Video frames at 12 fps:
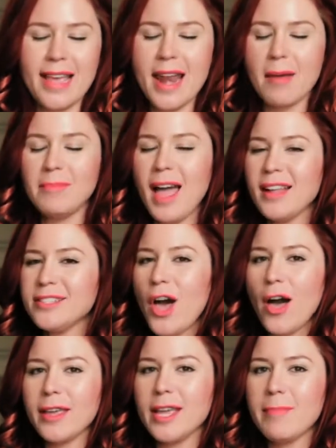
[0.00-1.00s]
and I'm not
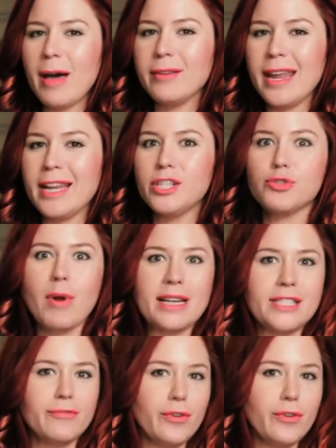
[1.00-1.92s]
talking about getting dressed